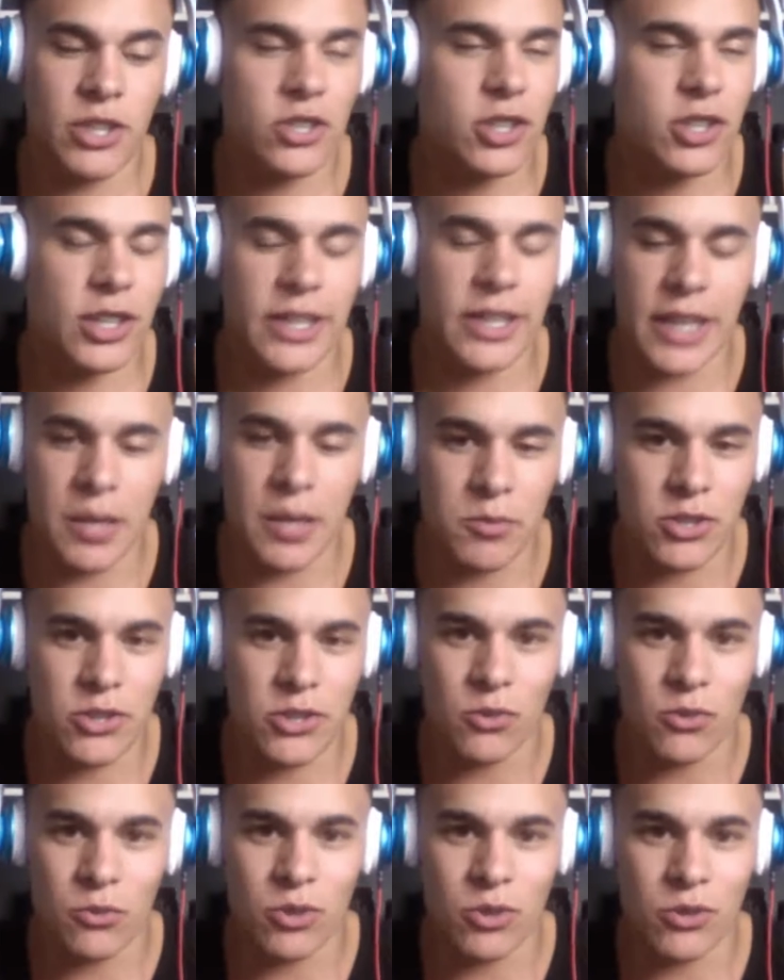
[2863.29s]
there's a lot of gamers
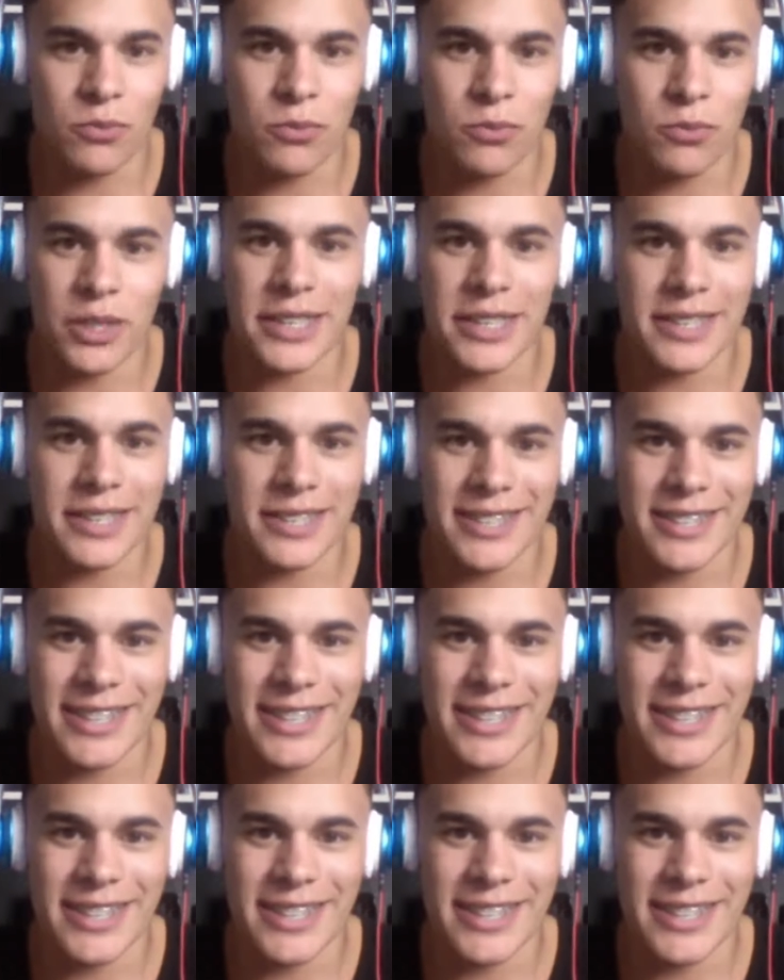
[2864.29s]
in the world, period.